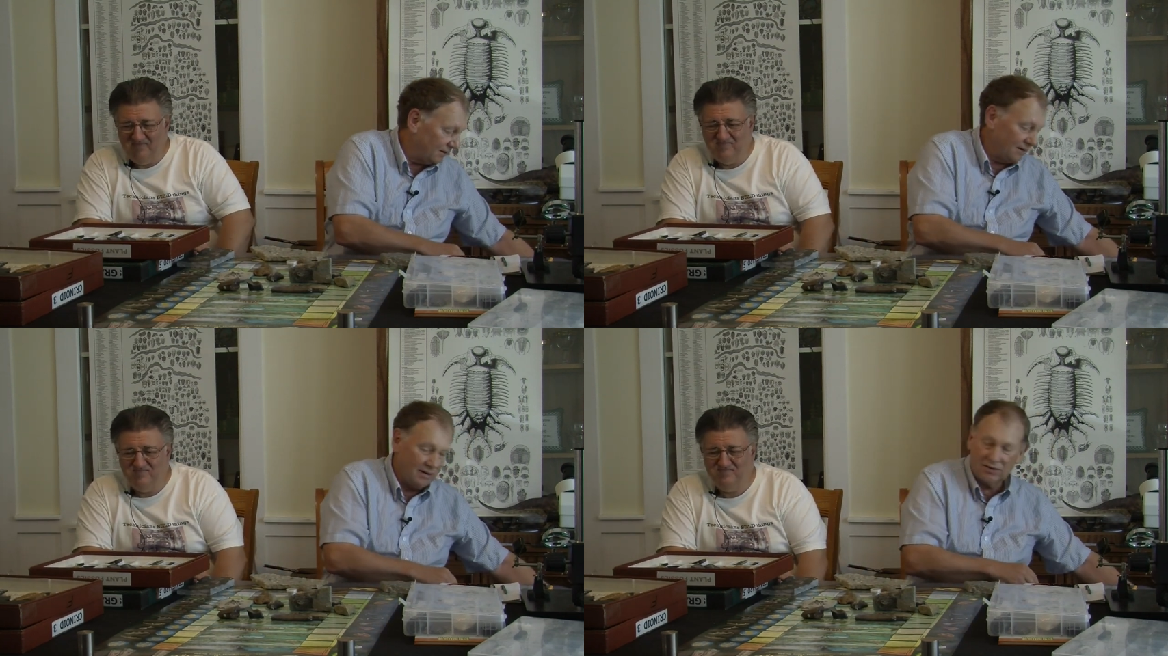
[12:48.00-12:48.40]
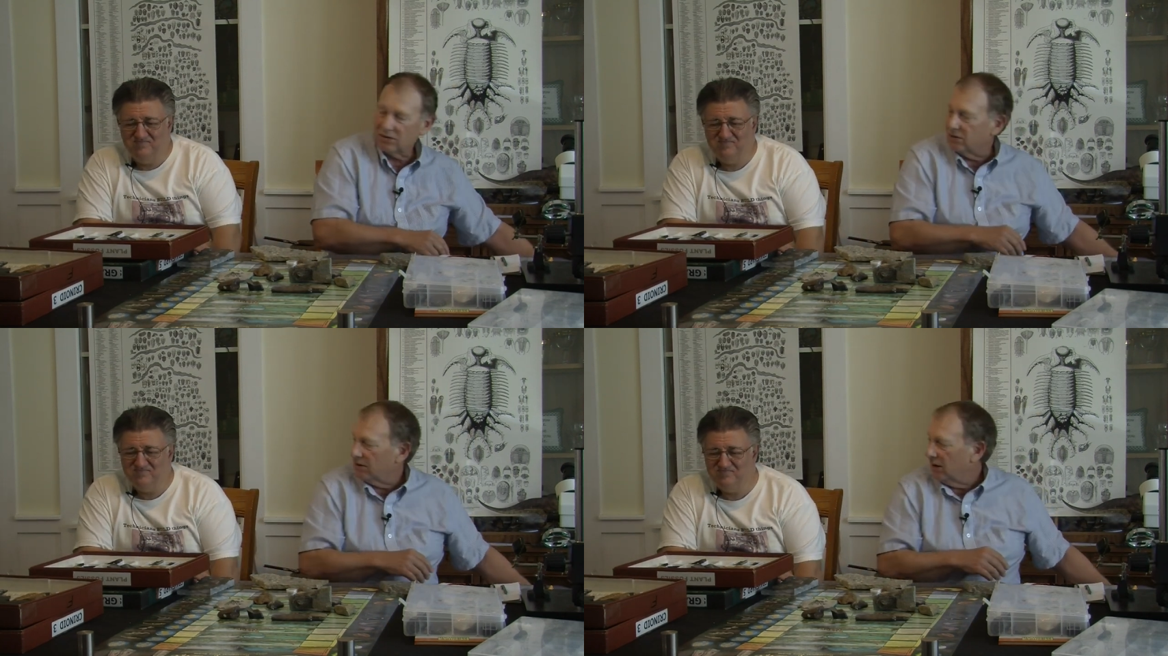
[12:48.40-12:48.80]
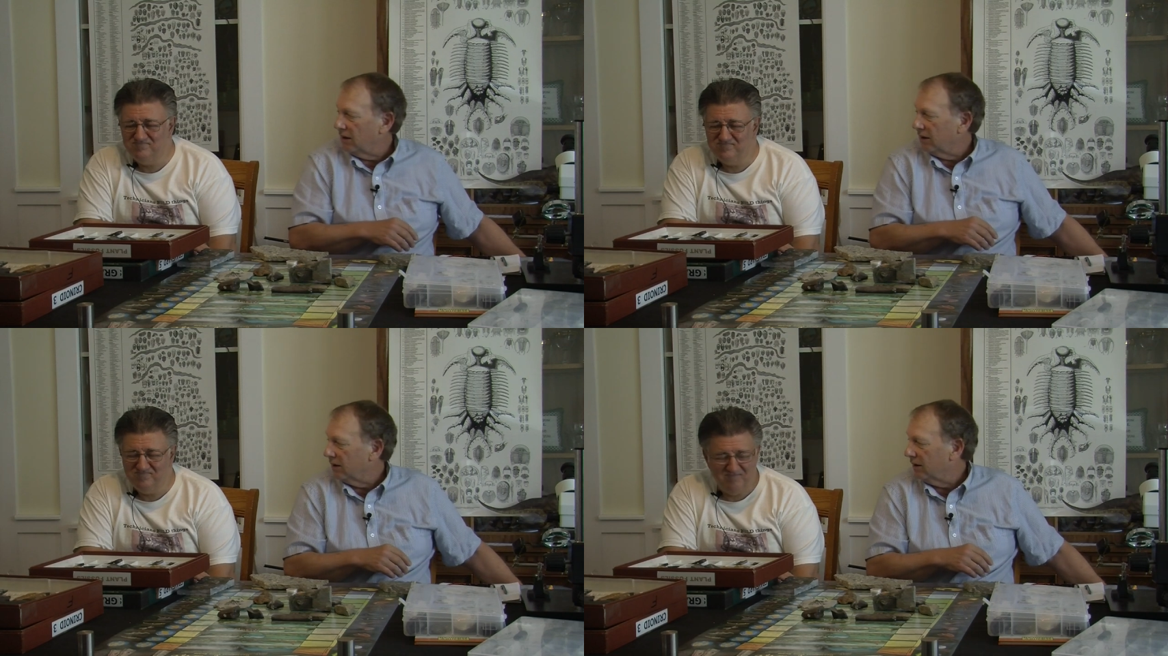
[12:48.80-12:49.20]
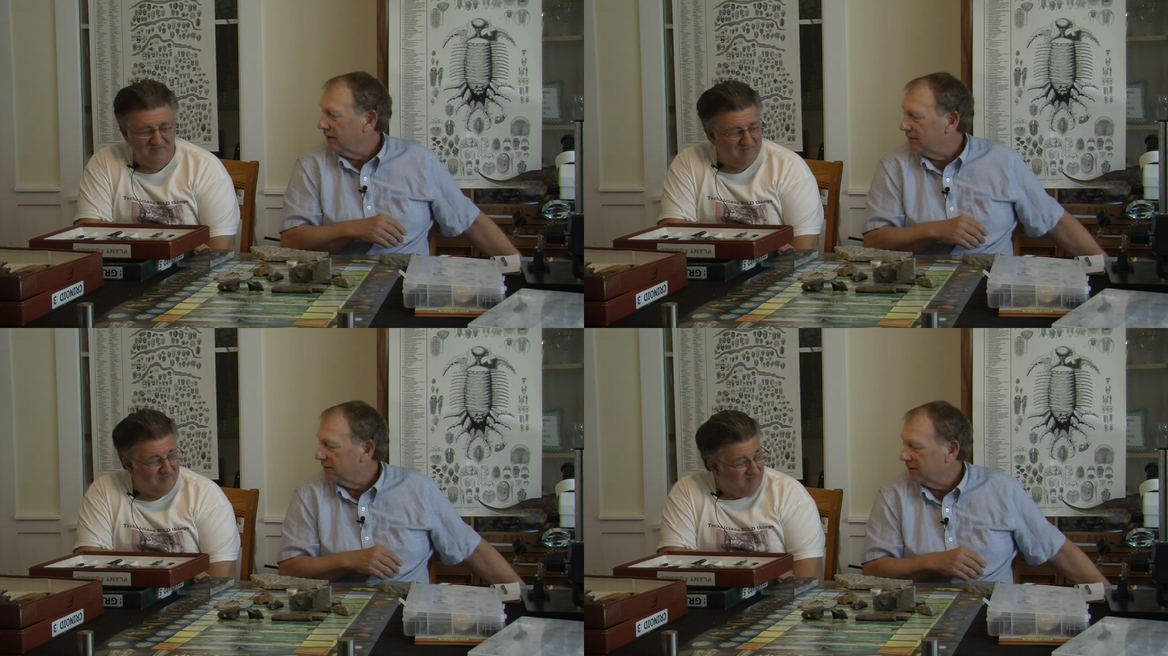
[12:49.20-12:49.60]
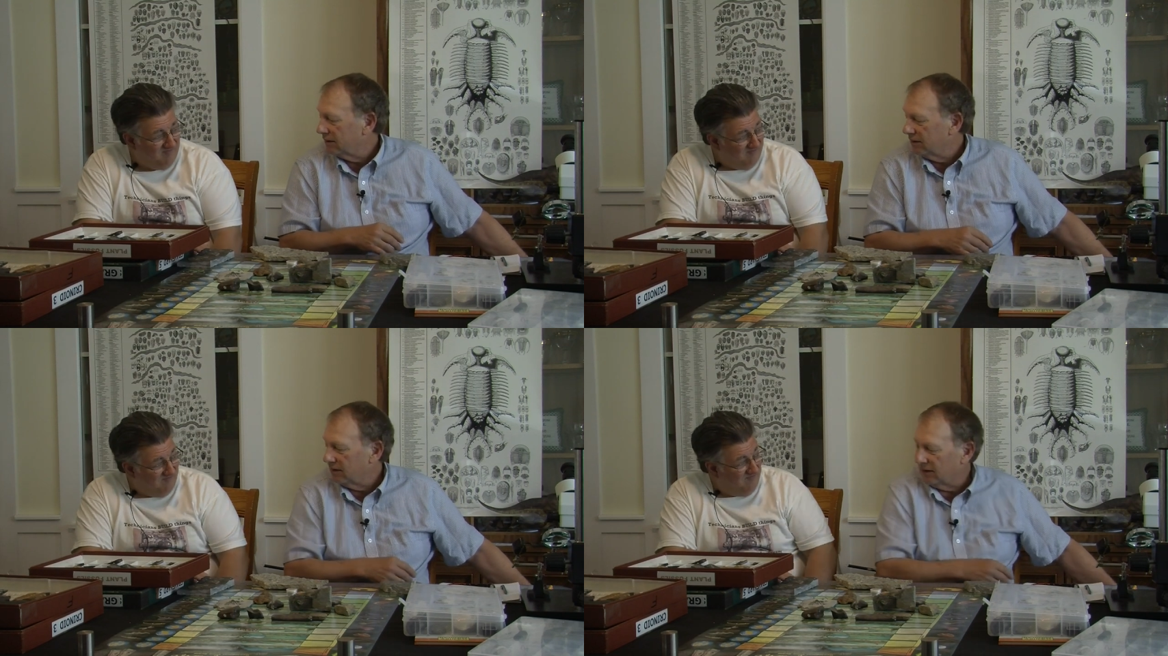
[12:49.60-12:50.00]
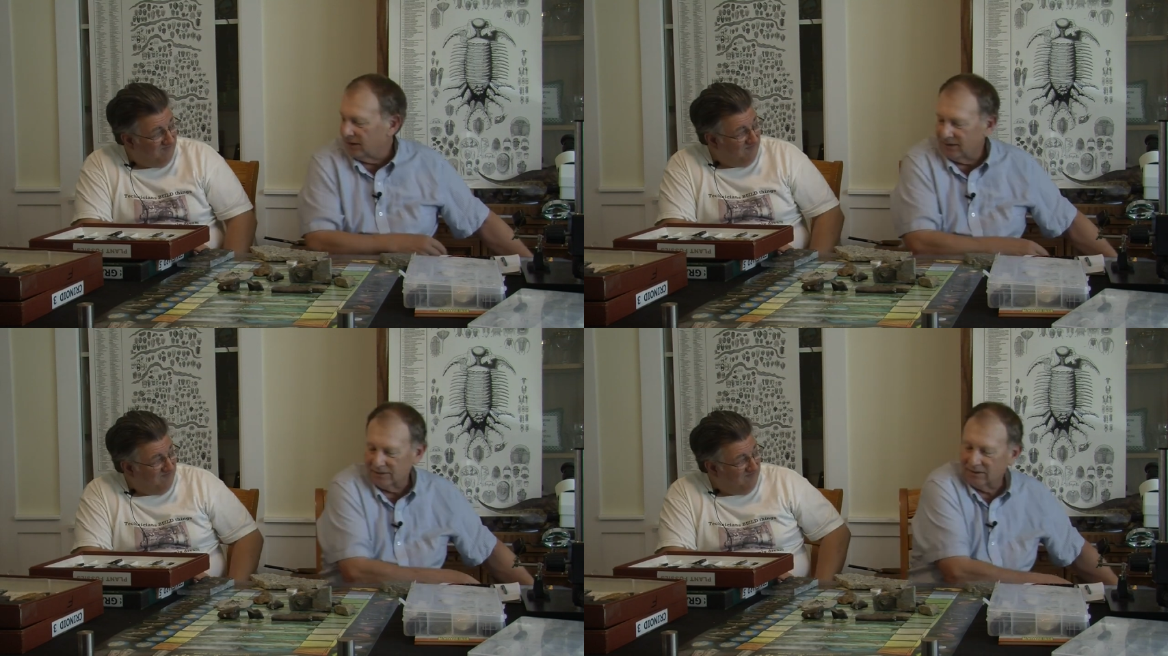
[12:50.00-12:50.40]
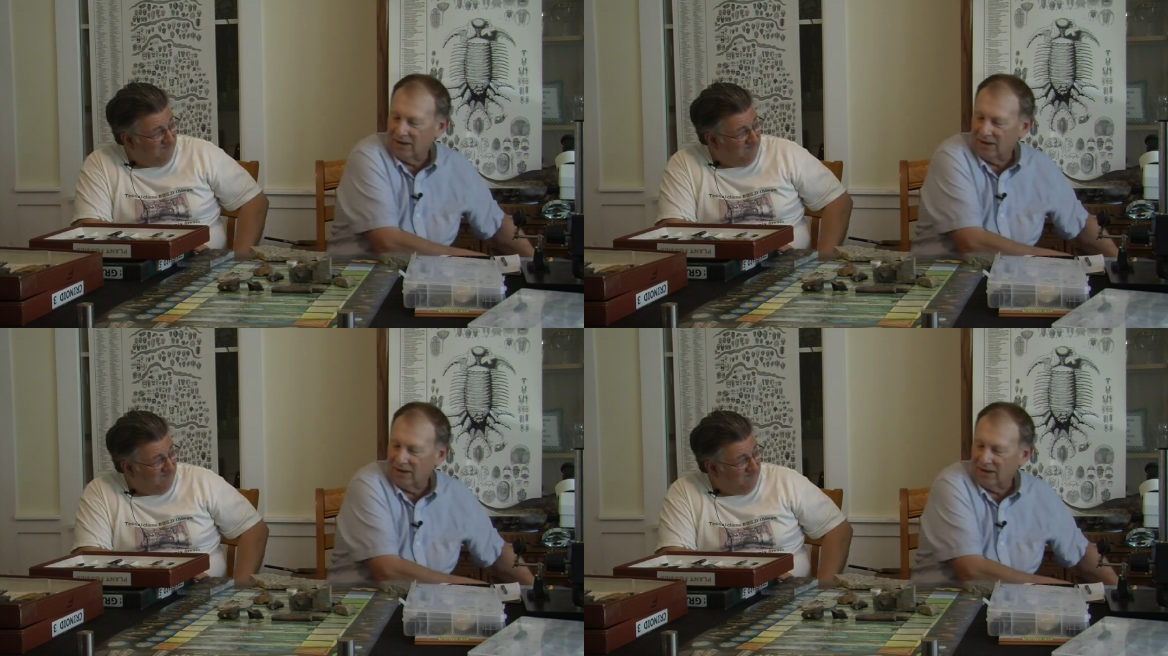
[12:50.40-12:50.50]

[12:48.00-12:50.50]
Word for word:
Speaker 1: and this I uh, uh,